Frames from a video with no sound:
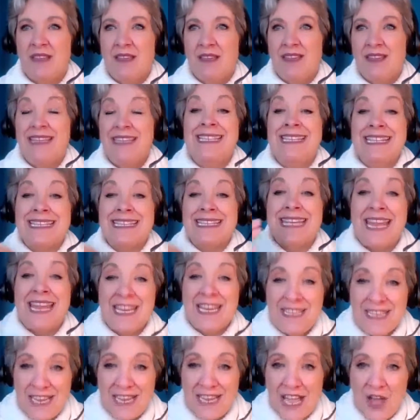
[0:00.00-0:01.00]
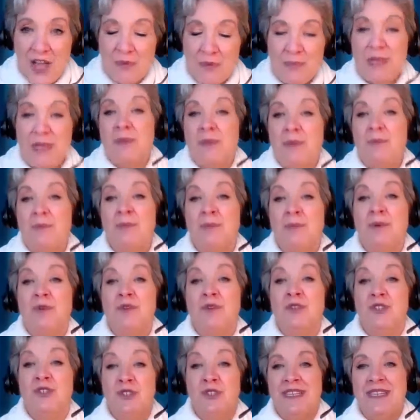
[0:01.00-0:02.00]
dictating how people should
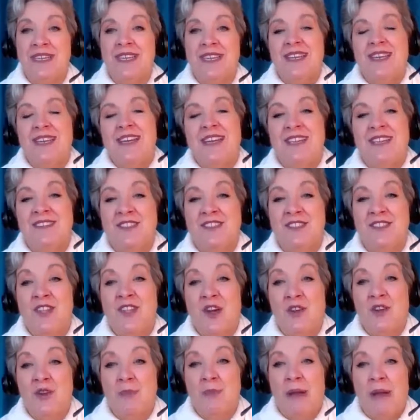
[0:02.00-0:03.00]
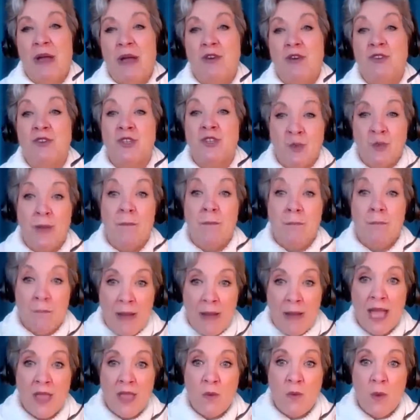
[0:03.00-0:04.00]
do it. It's not about do it
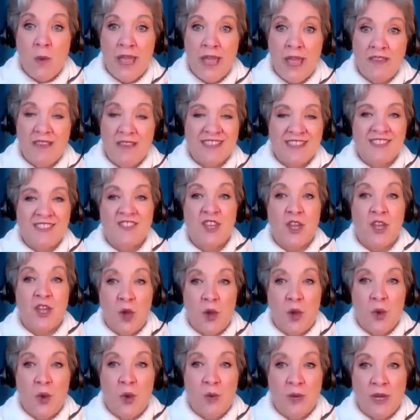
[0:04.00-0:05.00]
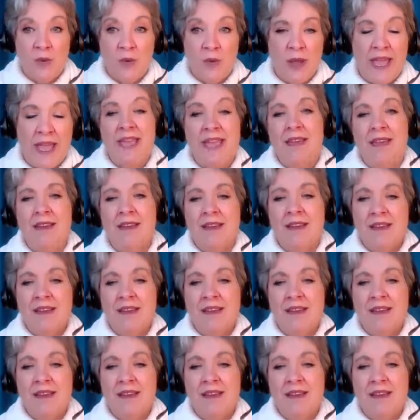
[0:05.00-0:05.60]
my way, it's the only way.